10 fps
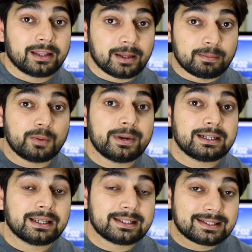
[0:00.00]
The
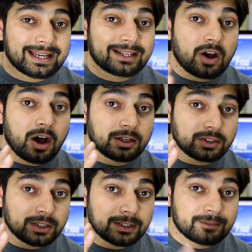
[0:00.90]
moment he sat
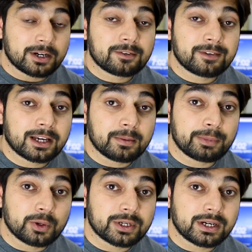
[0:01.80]
on to in front of a
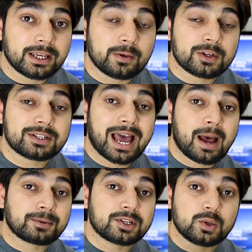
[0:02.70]
computer, he was
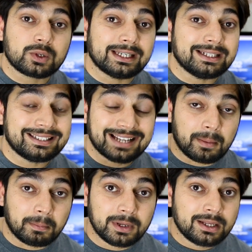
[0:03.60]
absolutely
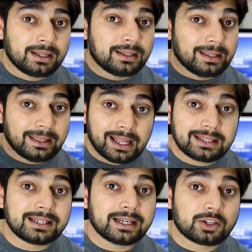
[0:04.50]
dumb.
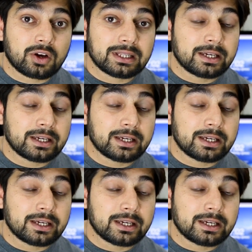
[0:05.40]
Nothing at all.